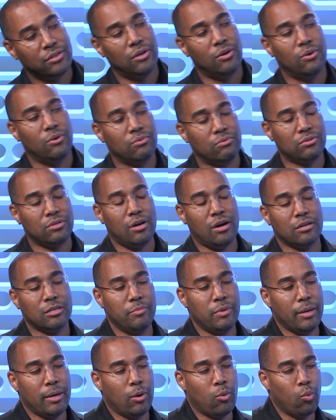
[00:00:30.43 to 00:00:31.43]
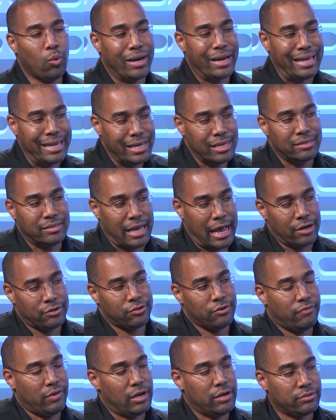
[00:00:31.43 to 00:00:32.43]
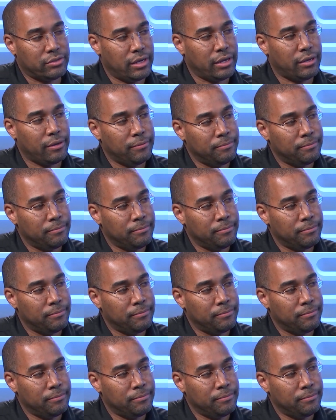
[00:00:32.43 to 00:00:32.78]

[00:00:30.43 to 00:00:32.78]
So talk to me about what is Azure File Sync.